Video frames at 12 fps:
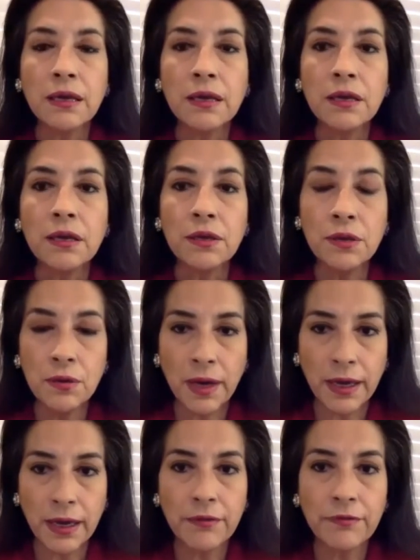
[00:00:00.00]
You
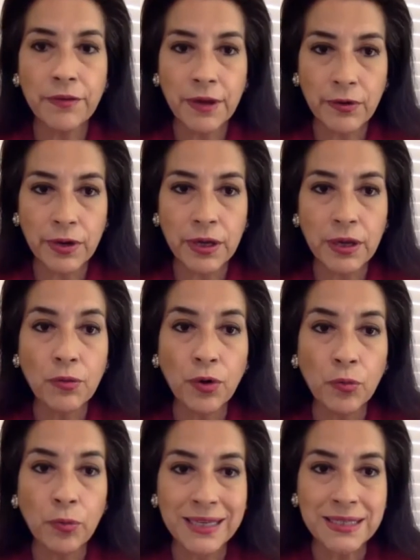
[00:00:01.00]
have very
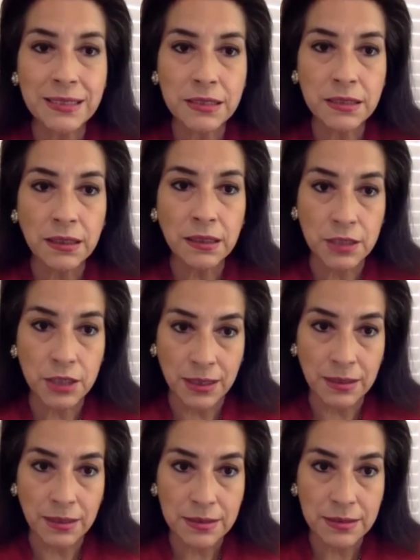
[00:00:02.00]
robust
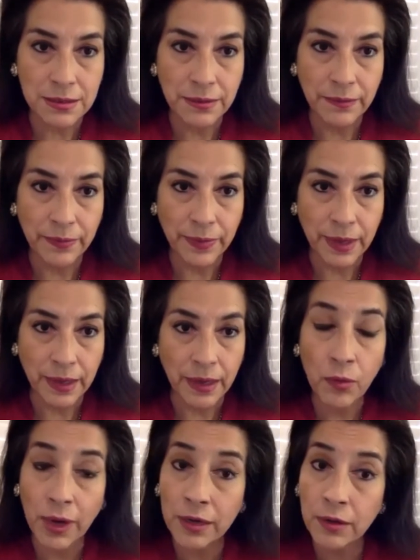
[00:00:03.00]
agendas. And
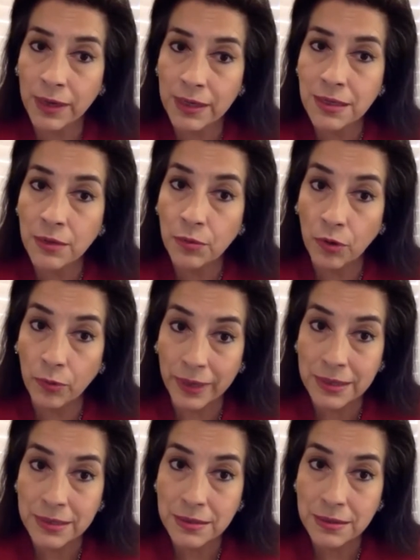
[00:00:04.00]
why do I say
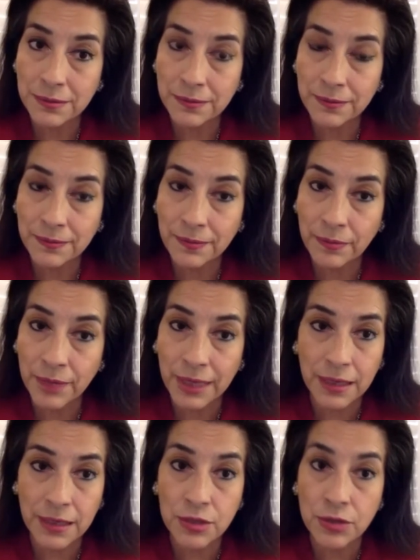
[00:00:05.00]
robust?
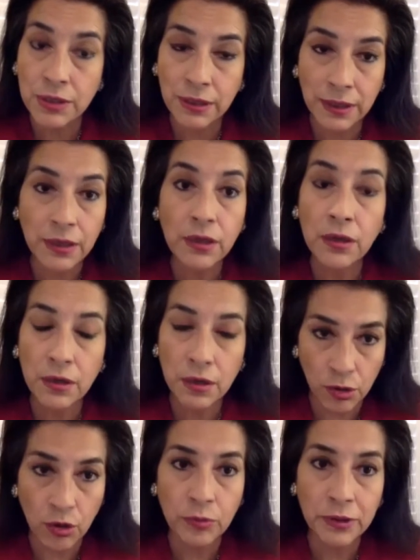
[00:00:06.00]
Because you're dealing
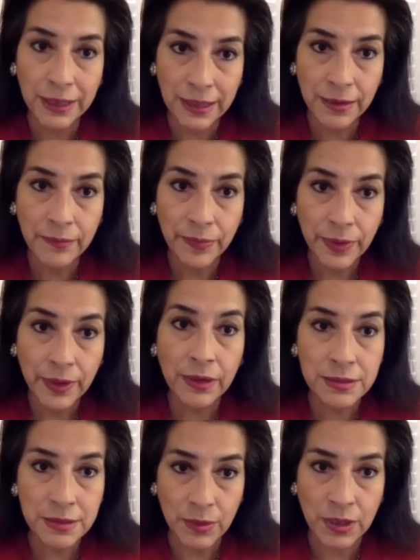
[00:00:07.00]
globally on
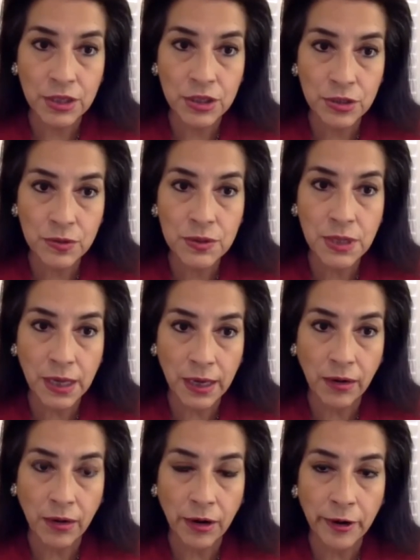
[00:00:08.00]
some issues that
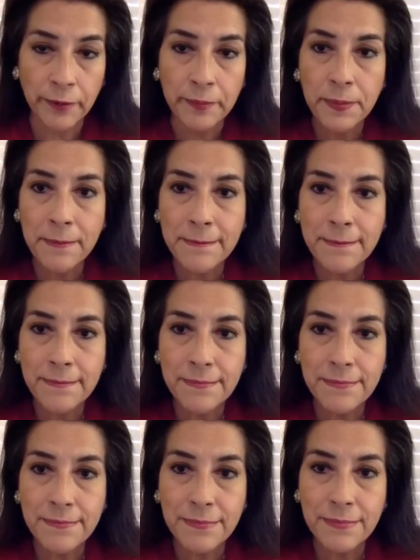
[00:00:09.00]
are
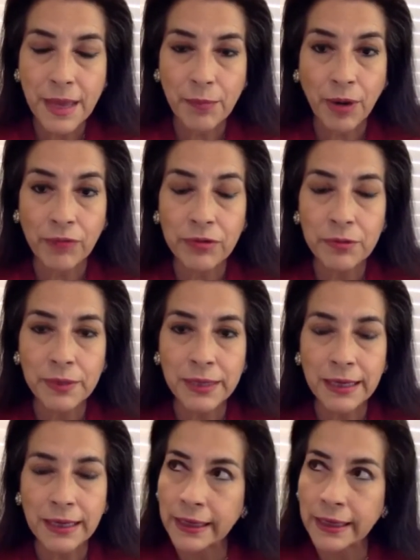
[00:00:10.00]

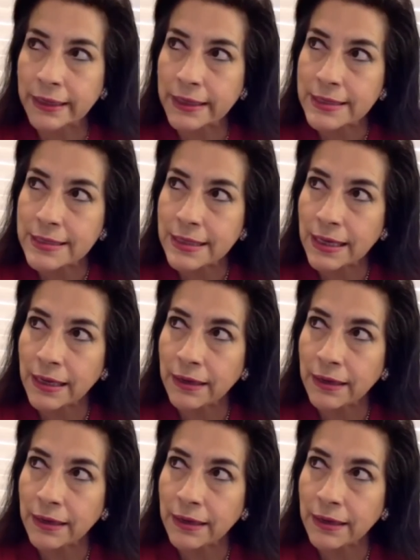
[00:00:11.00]
probably, how can I say,